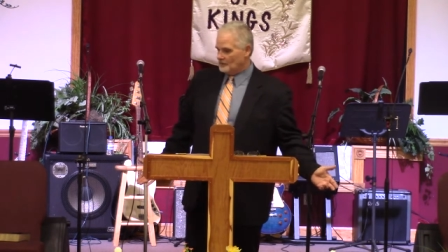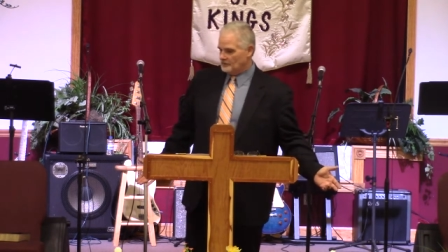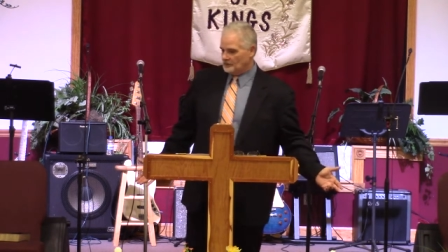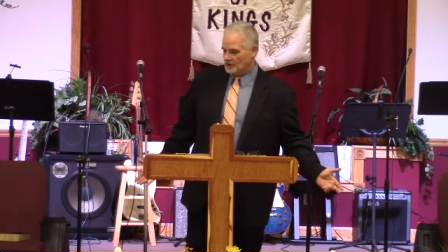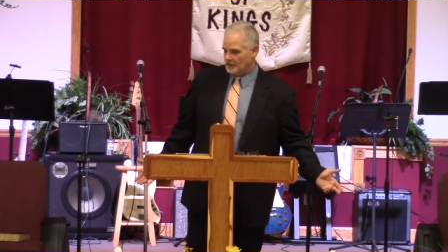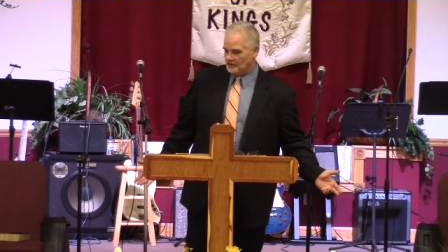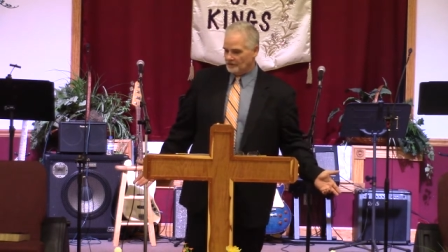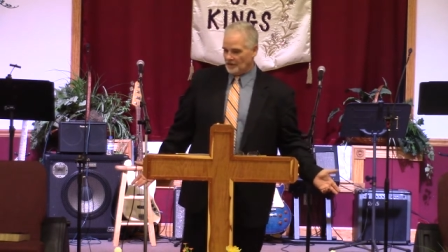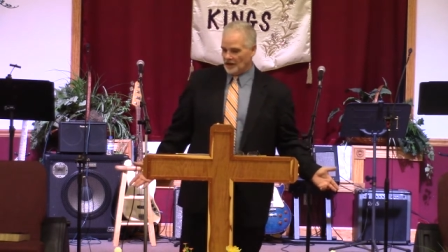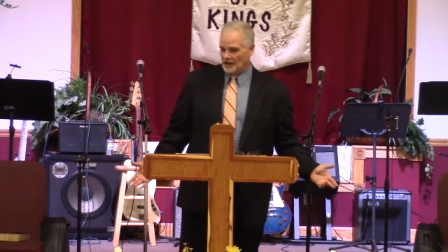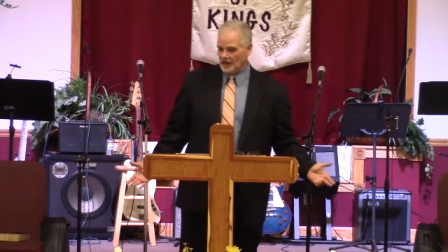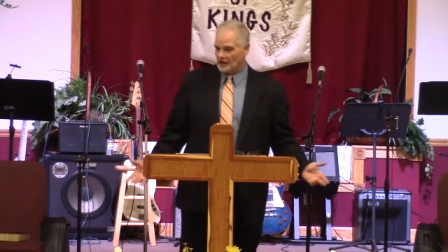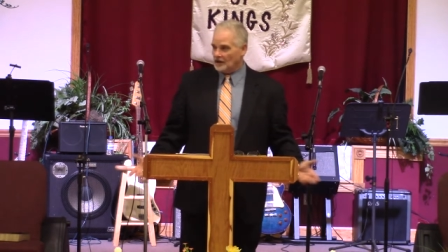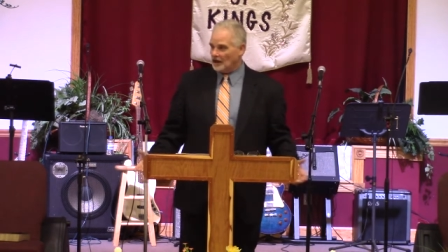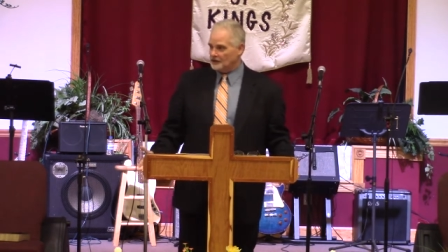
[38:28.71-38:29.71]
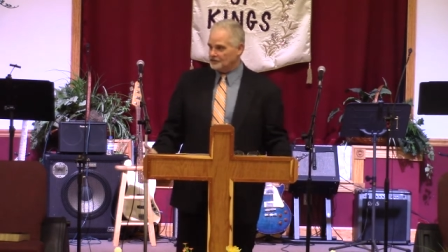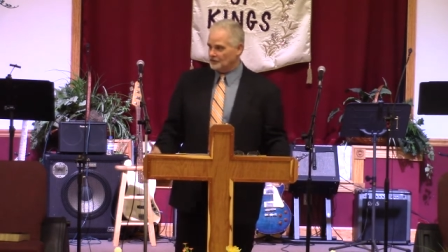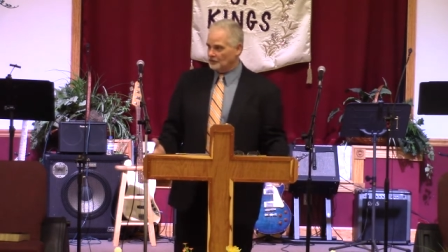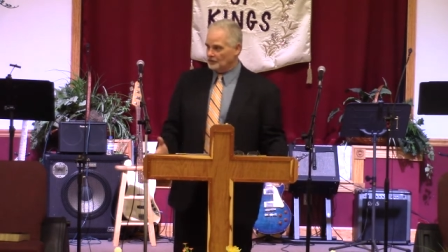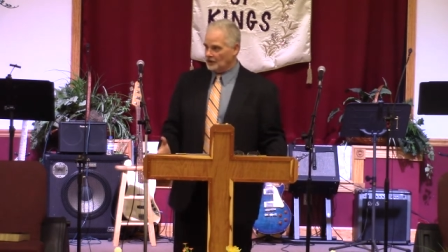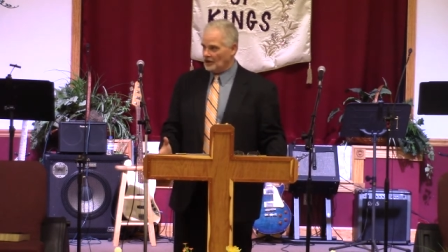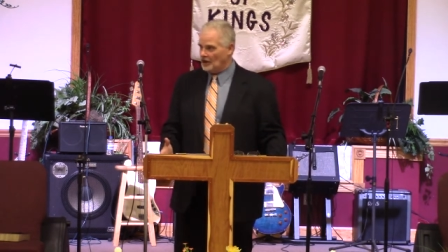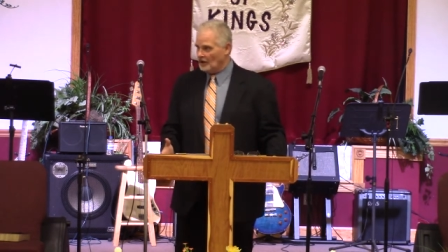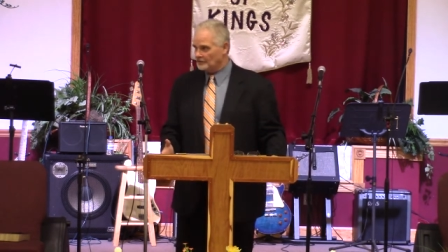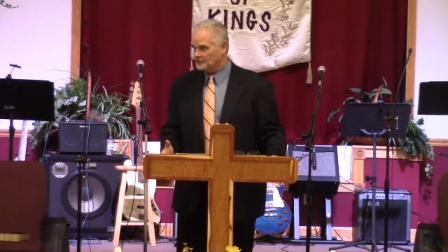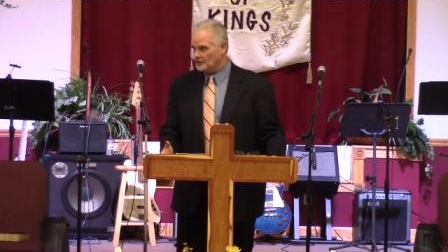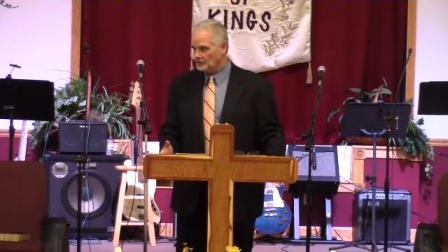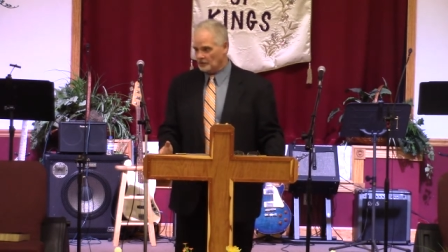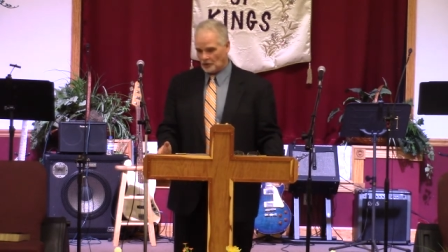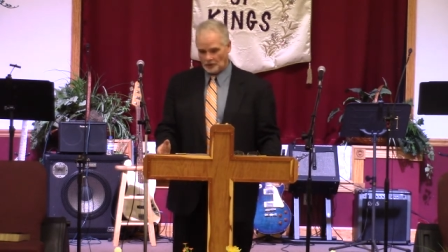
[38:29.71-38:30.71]
But finally, I got so
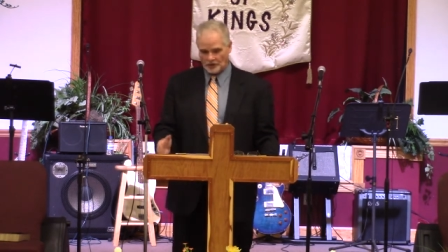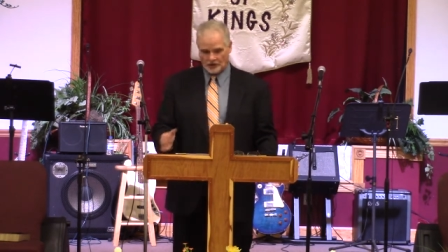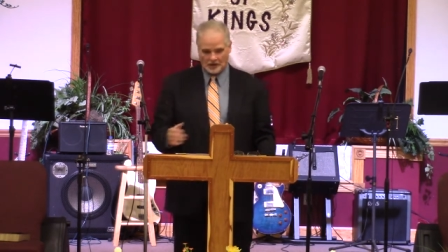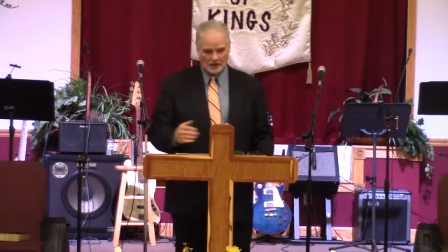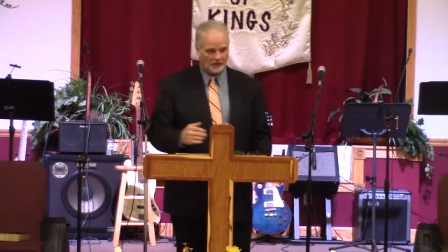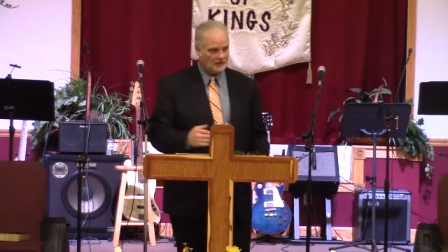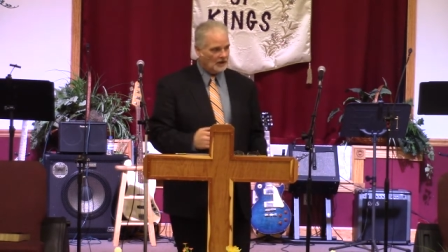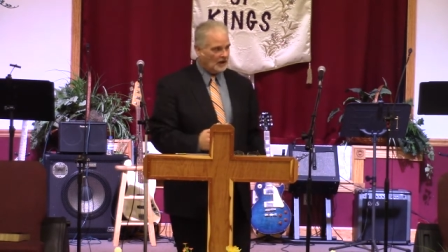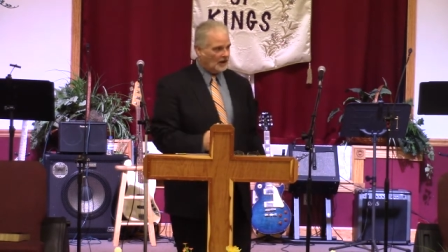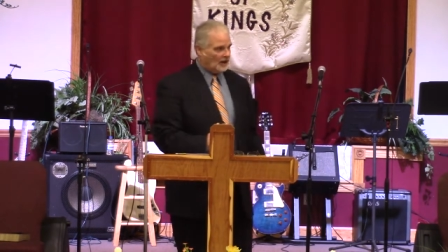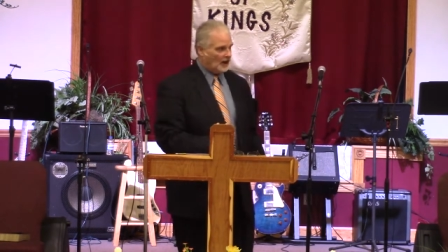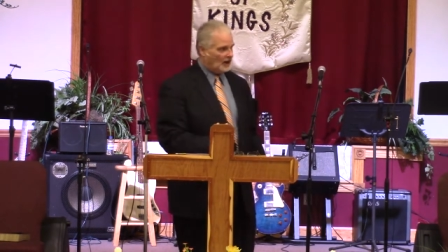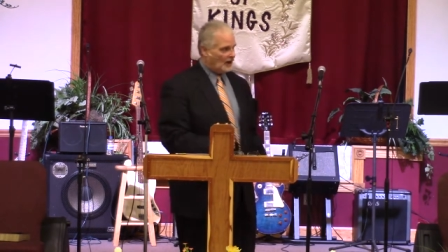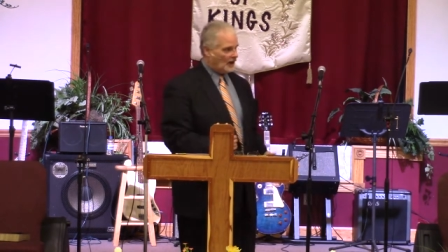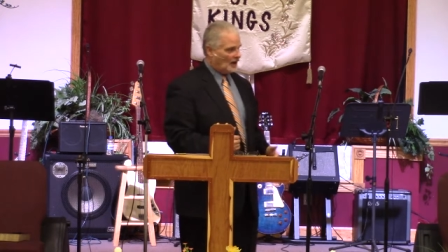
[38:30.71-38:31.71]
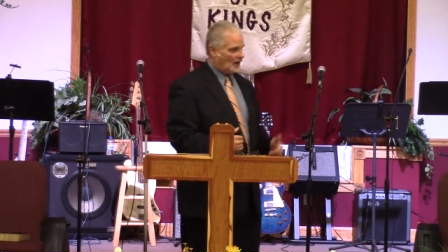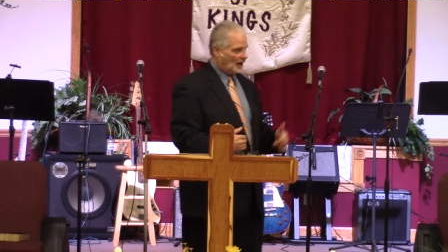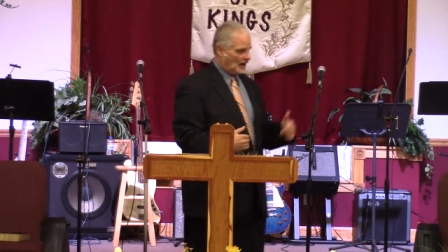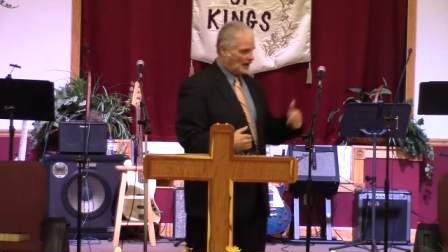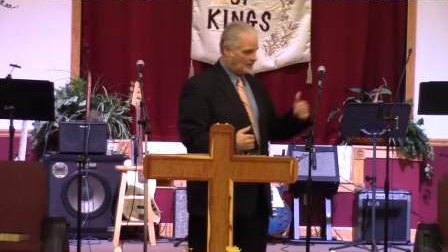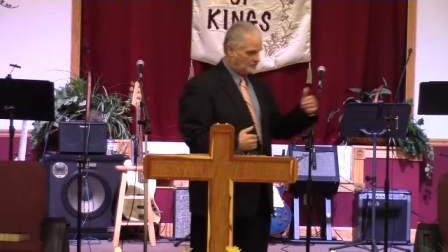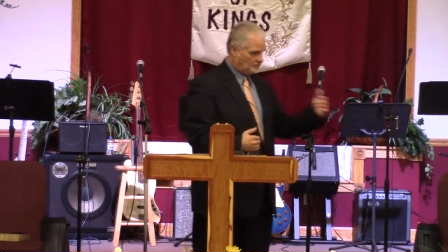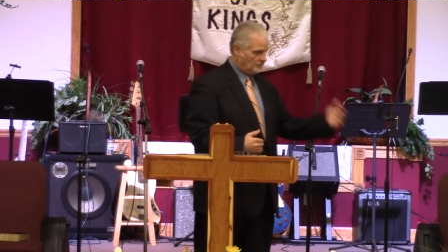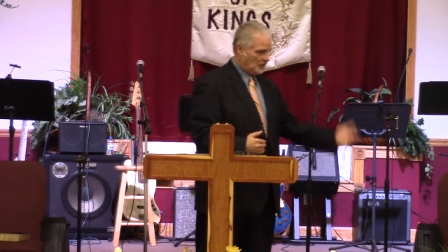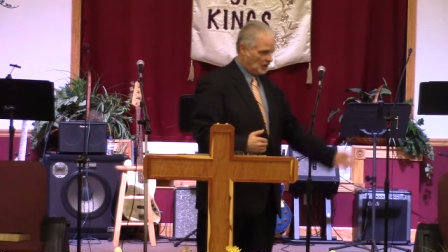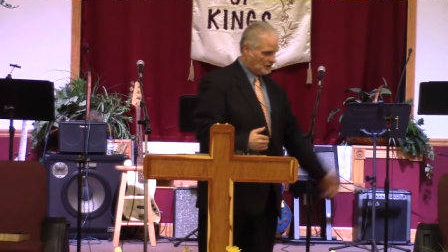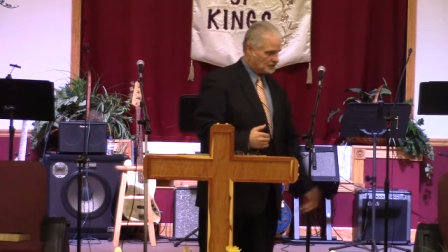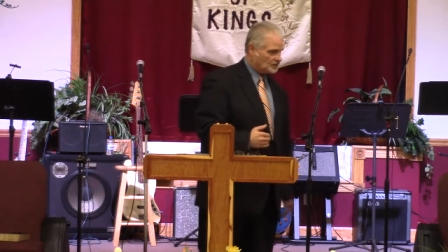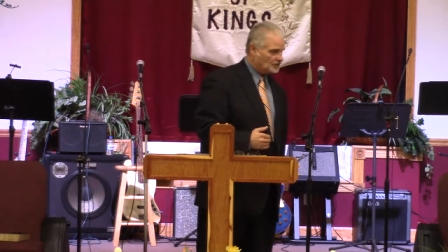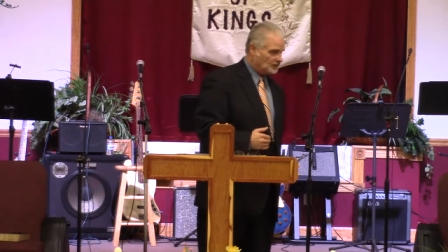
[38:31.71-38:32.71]
comfortable enough, I
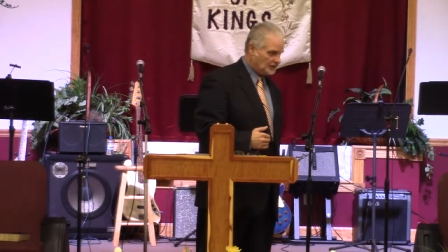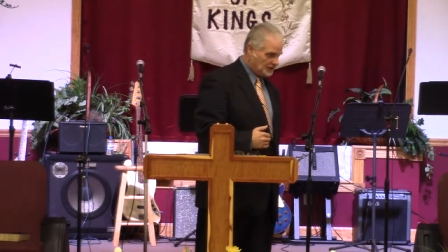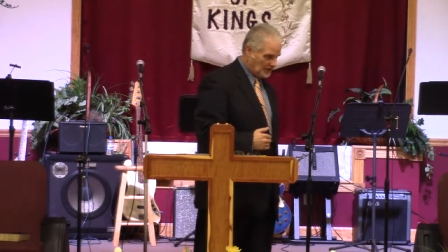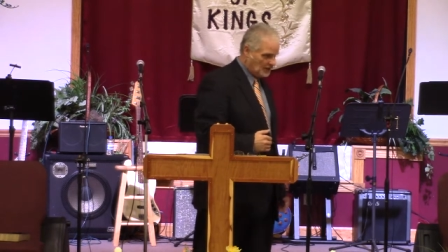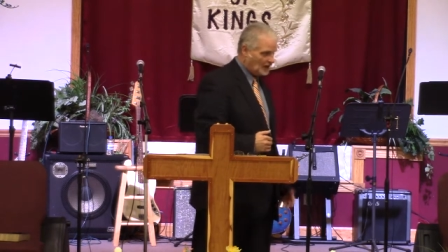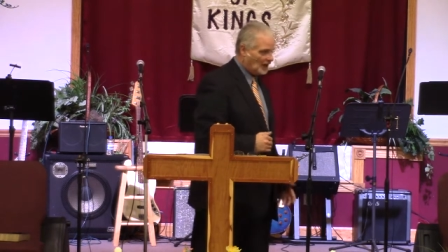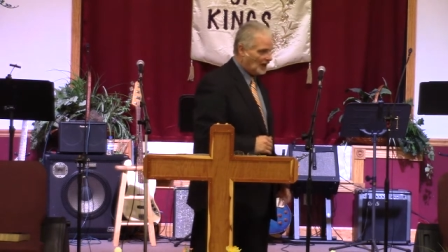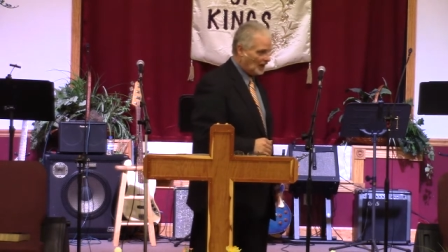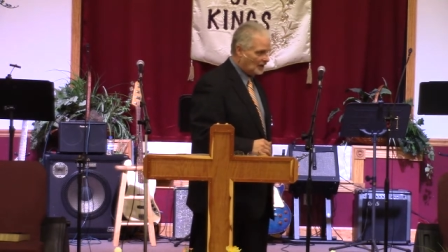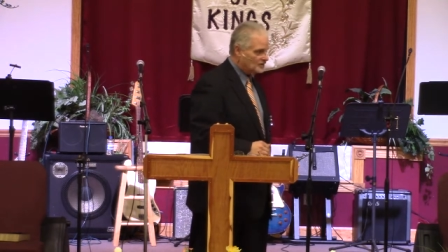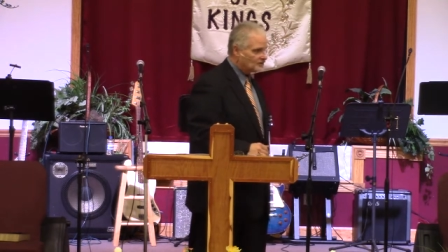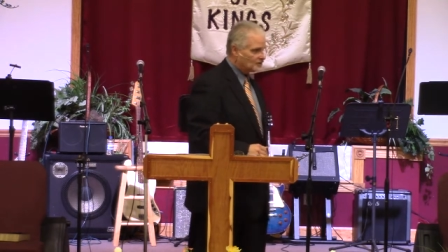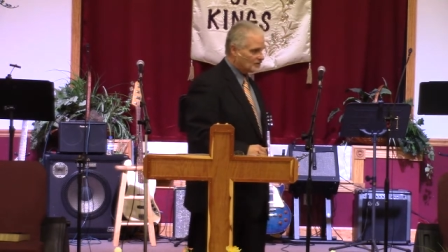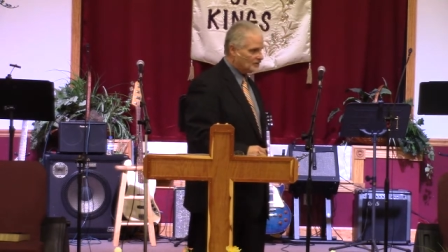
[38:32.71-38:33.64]
basically did ask.